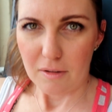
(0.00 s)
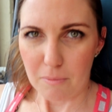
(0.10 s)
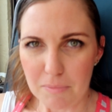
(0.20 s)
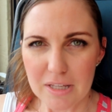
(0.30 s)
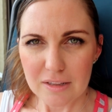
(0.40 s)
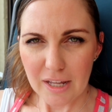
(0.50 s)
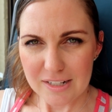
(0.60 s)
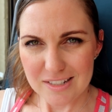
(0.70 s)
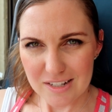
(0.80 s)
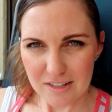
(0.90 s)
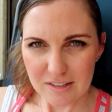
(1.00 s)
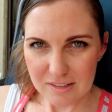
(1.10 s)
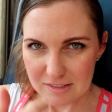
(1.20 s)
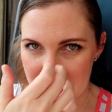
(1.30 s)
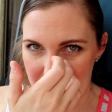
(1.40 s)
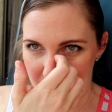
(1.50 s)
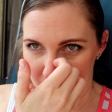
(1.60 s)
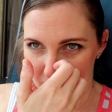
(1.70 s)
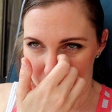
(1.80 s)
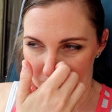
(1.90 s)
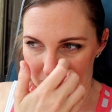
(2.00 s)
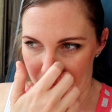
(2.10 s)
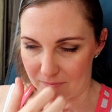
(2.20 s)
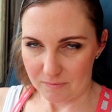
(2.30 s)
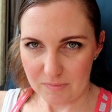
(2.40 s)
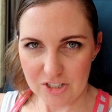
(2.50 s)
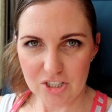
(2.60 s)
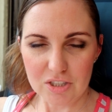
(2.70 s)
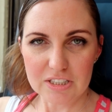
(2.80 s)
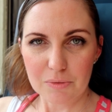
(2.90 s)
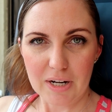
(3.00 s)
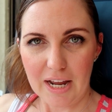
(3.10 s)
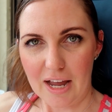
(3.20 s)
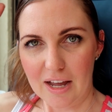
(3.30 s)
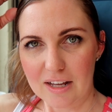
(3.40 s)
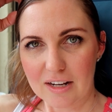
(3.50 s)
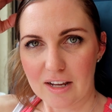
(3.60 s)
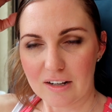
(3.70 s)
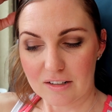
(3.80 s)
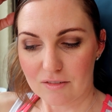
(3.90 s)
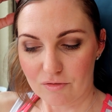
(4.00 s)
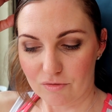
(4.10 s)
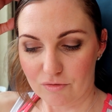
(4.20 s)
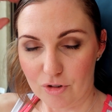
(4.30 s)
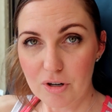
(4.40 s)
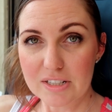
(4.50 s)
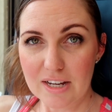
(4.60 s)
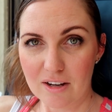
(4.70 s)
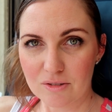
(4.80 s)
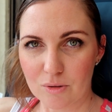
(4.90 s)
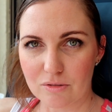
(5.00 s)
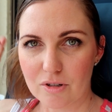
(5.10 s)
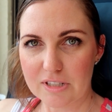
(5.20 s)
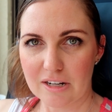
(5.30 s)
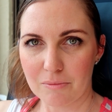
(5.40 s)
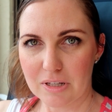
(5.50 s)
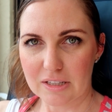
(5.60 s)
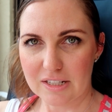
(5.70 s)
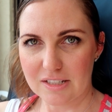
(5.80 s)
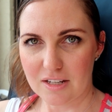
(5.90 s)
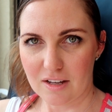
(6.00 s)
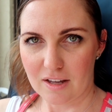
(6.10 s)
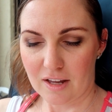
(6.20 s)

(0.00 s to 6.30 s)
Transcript: meal ideas. I just looked at what I had and wrote it down, or wrote down a meal idea,